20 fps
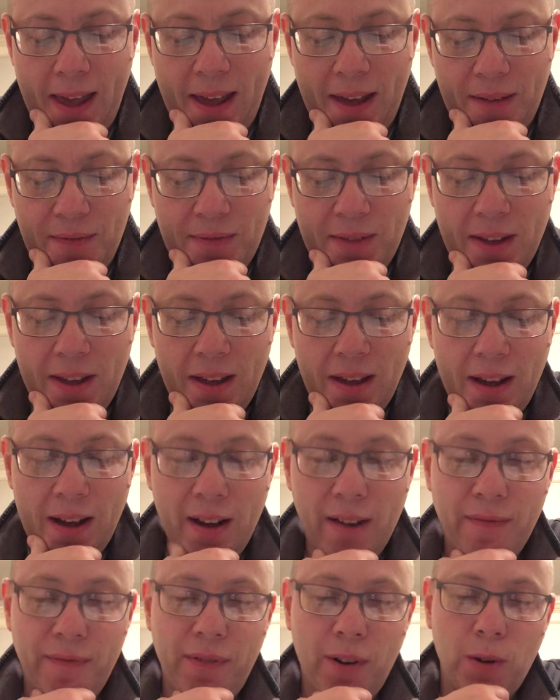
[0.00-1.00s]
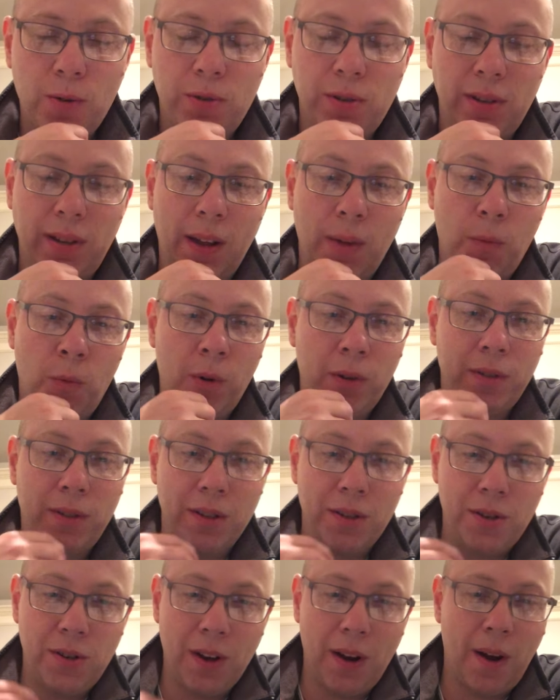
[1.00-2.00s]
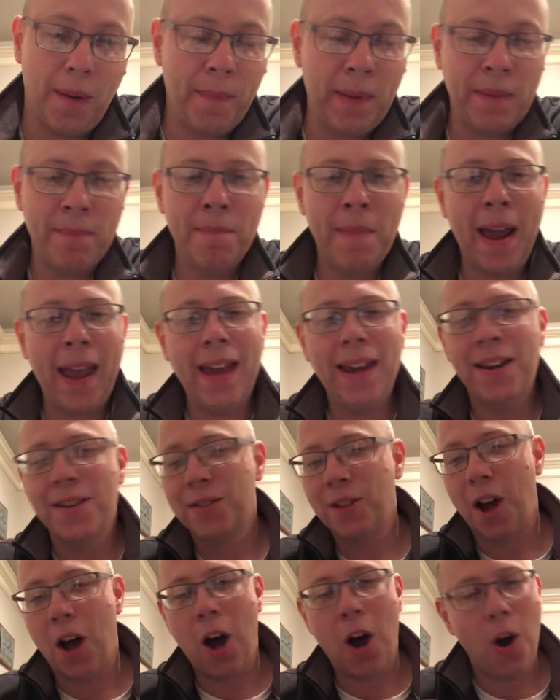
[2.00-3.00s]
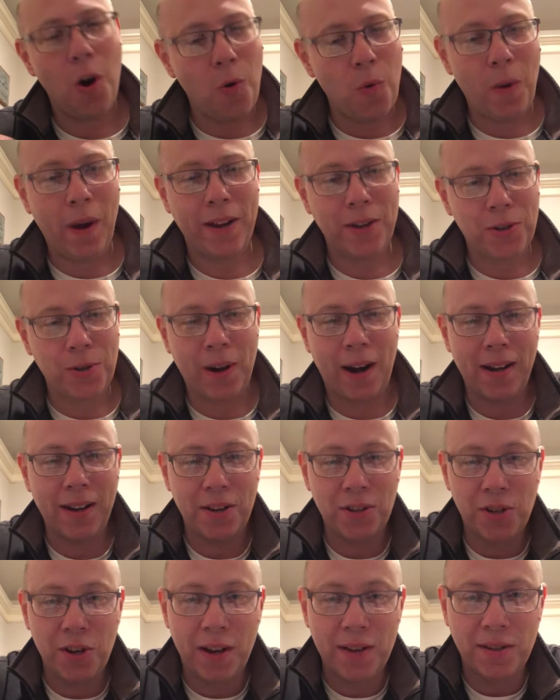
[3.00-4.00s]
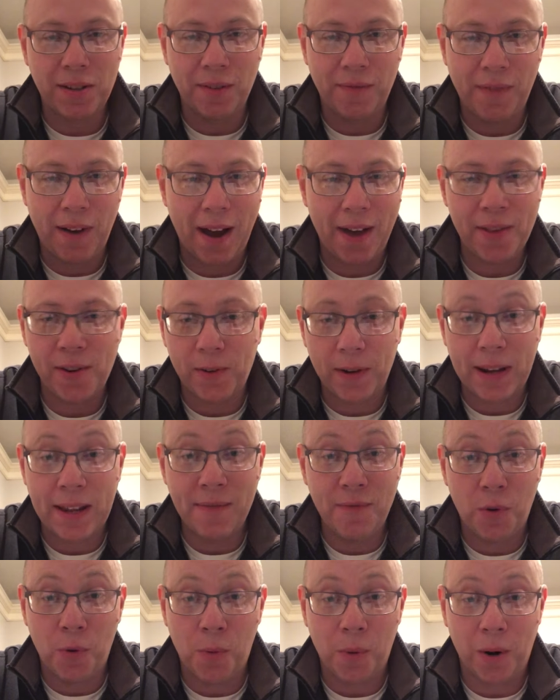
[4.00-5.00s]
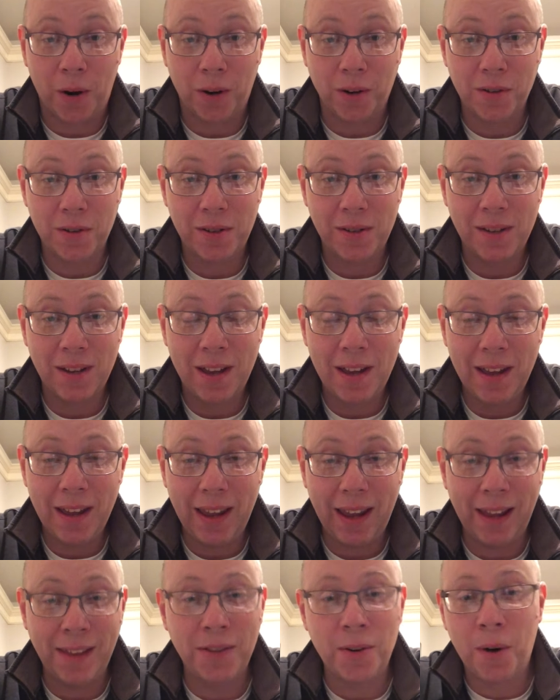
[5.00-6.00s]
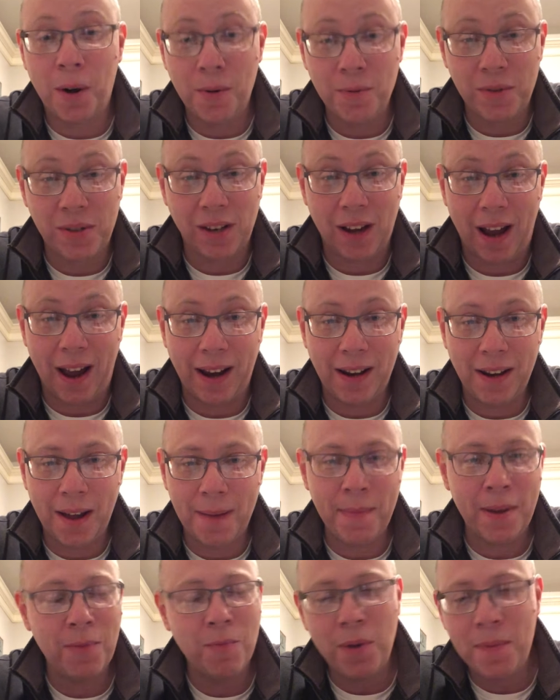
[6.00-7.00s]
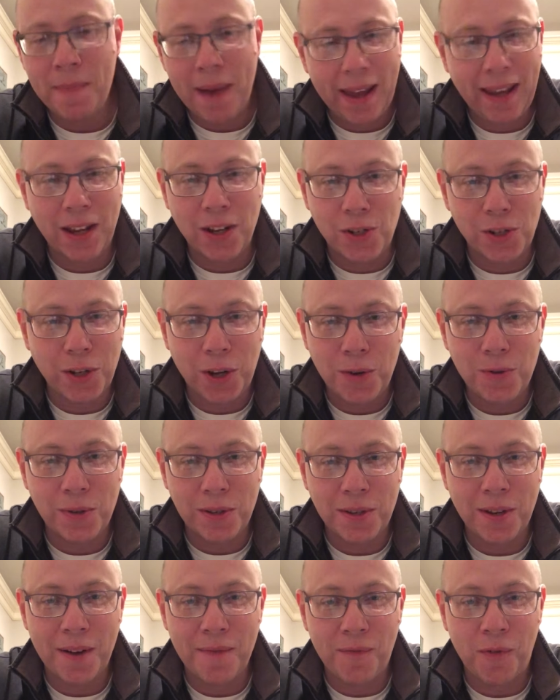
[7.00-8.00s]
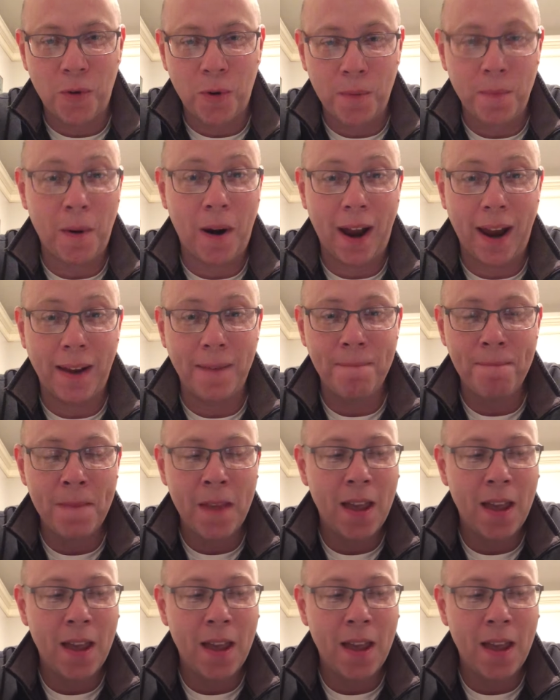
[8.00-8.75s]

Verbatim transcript: have uh, folks that want to, ju- I mean, man is always trying to justify their evil works in their own sight. I mean, we make excuses up for them, right?